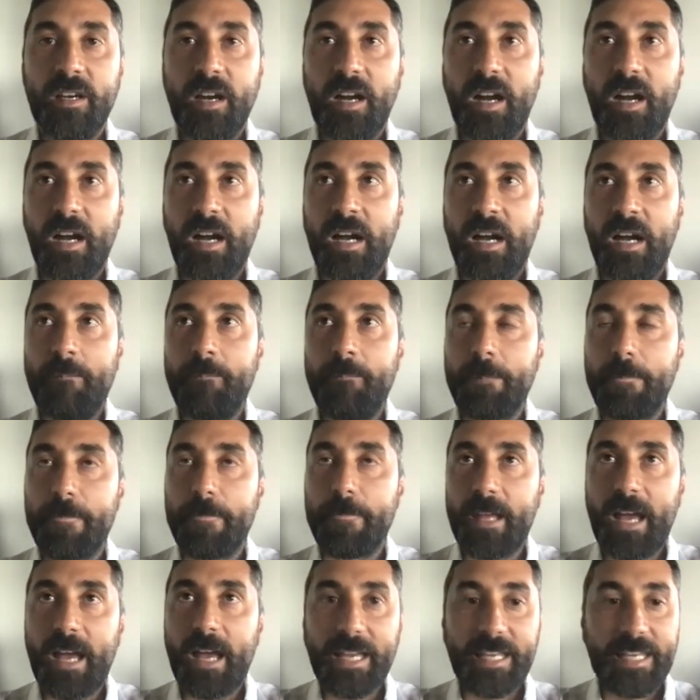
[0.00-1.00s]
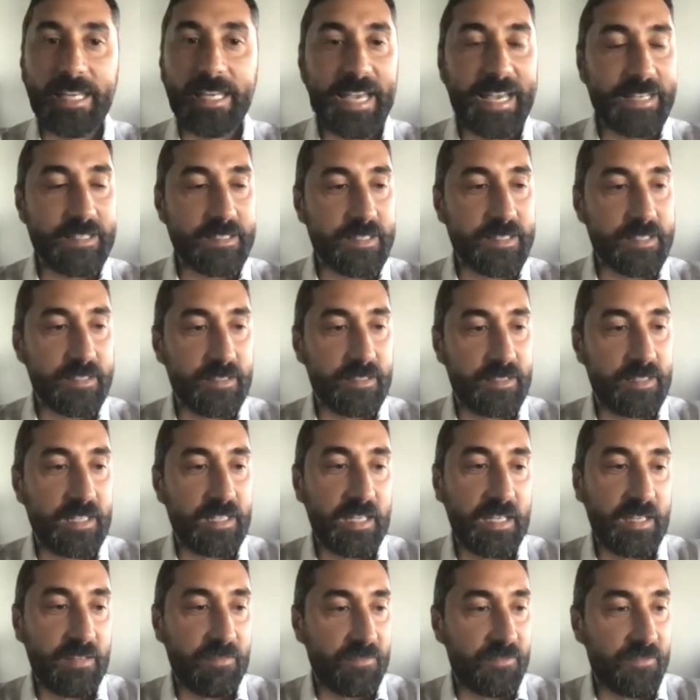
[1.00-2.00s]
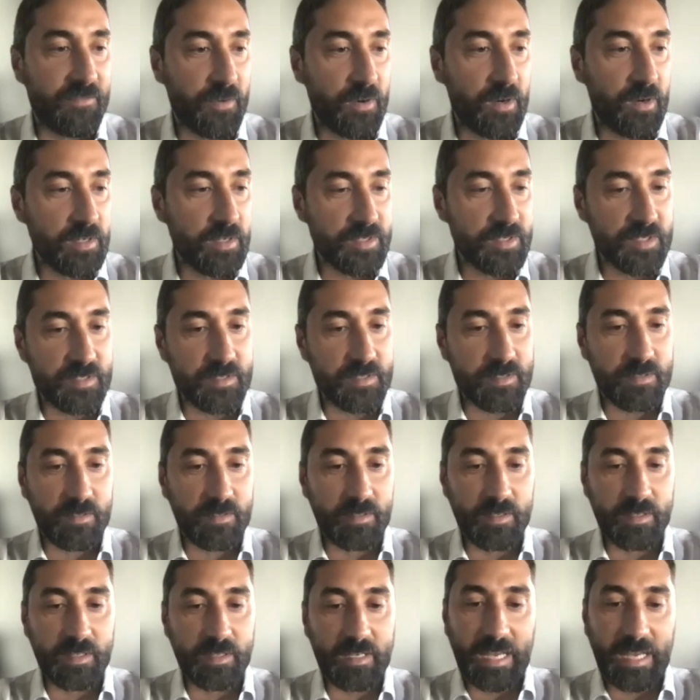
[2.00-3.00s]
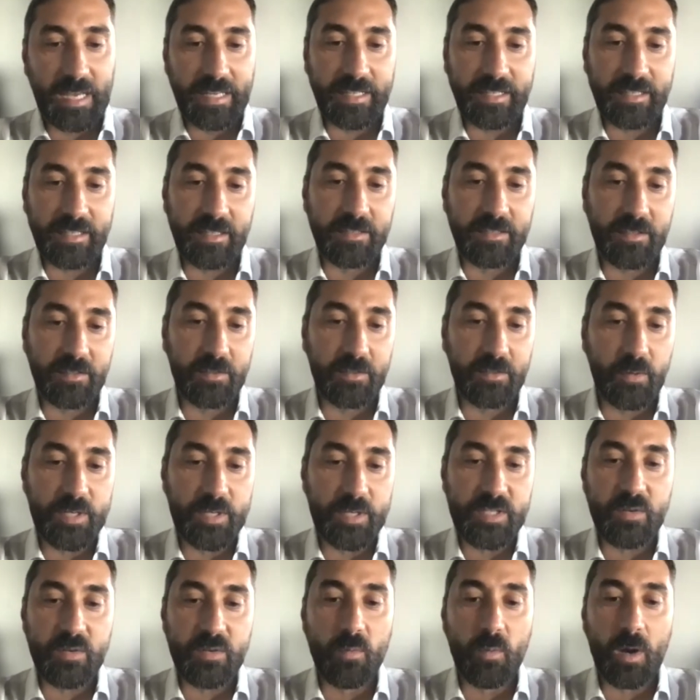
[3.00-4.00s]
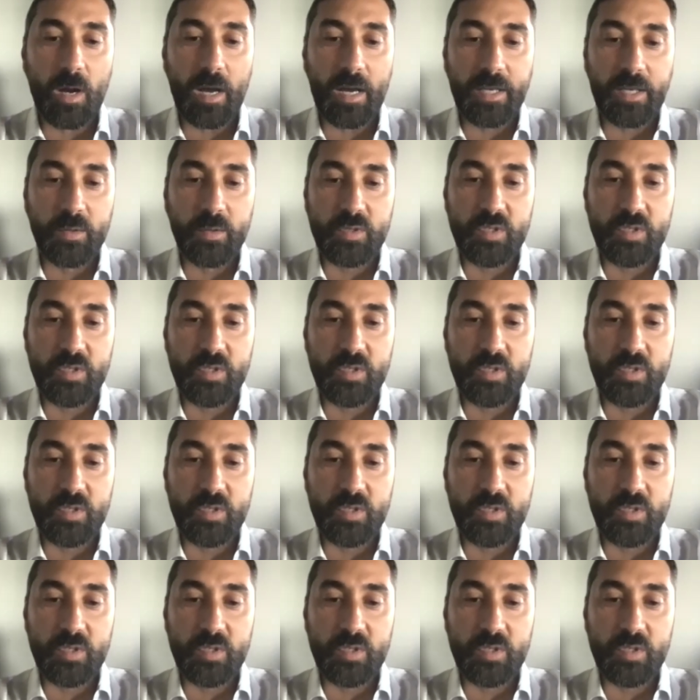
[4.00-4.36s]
I guess the first, like the reason why you